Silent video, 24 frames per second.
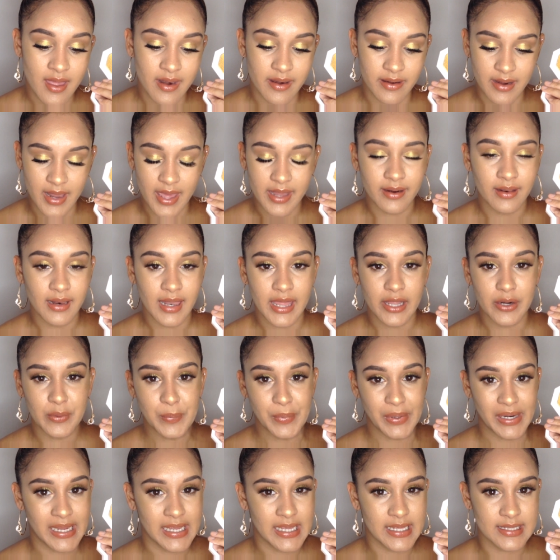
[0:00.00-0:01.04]
not a lot of
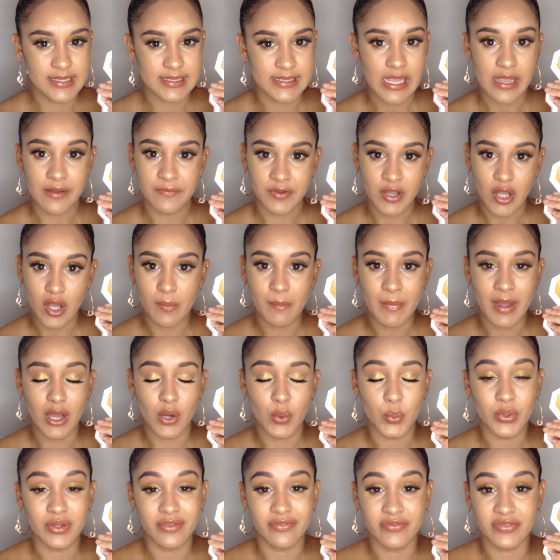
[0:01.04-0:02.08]
brands have come
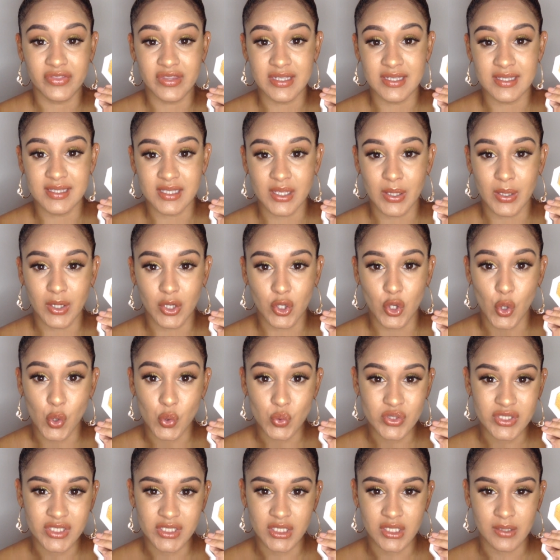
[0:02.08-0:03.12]
out with this
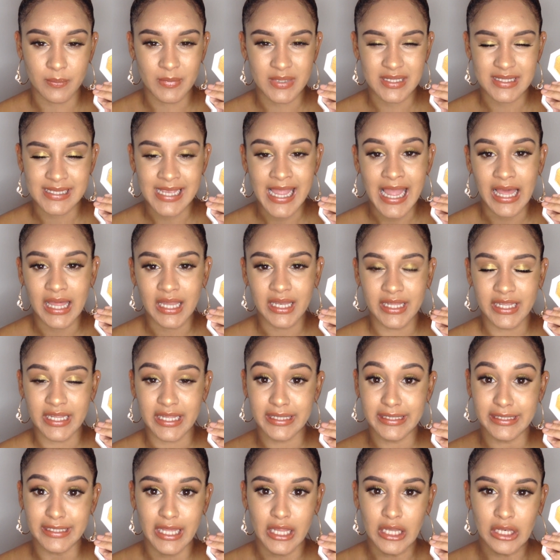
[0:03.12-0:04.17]
golden metallic
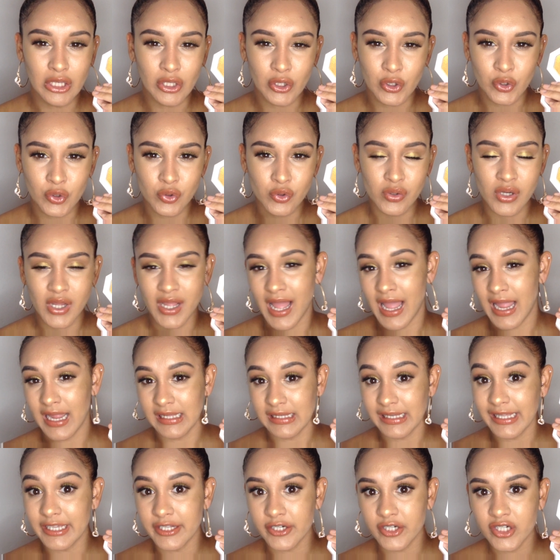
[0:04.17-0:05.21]
yellow
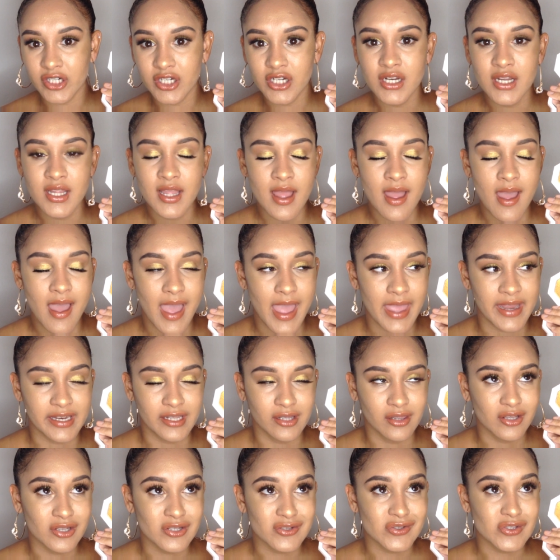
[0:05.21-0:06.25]
highlighter, and
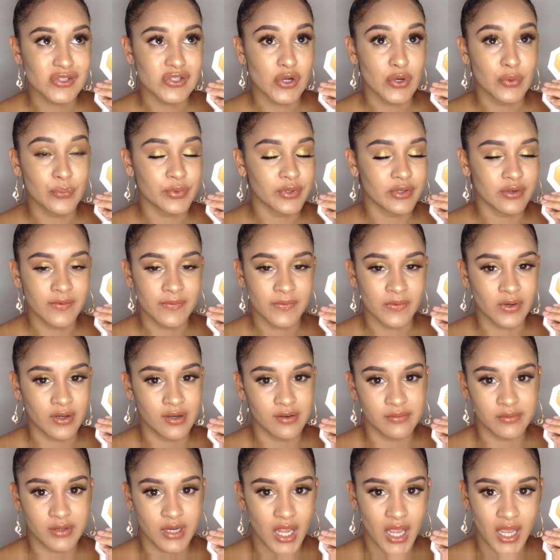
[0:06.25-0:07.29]
it looks so beautiful
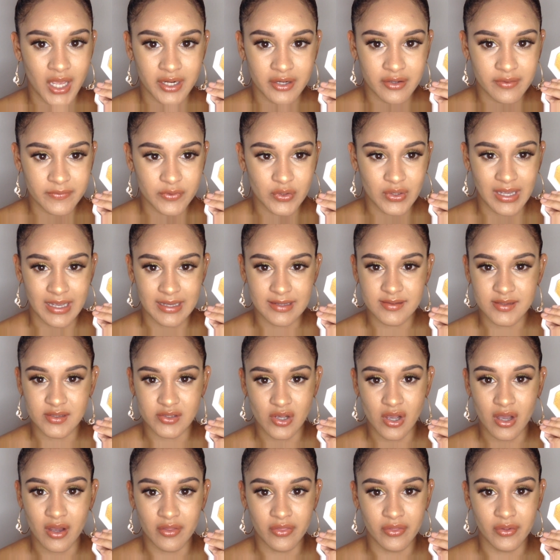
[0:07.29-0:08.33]
on Rihanna. If you guys
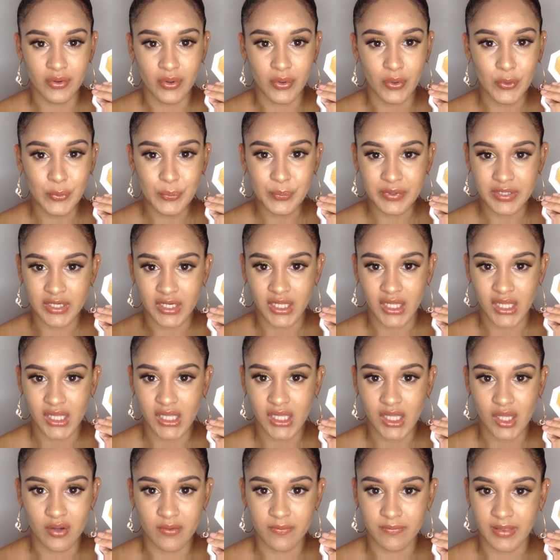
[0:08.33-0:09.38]
saw the
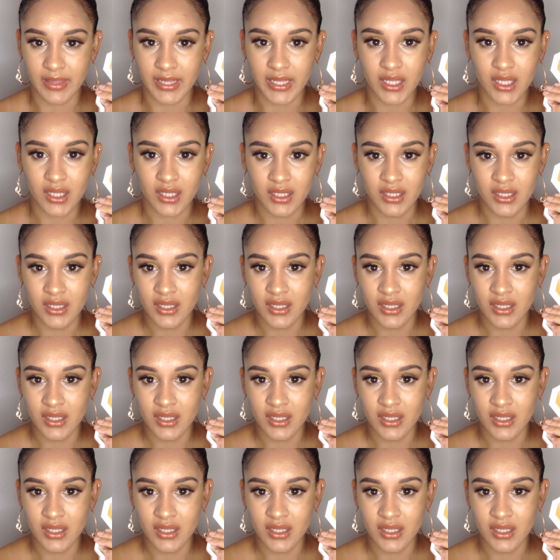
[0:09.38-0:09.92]
opening of like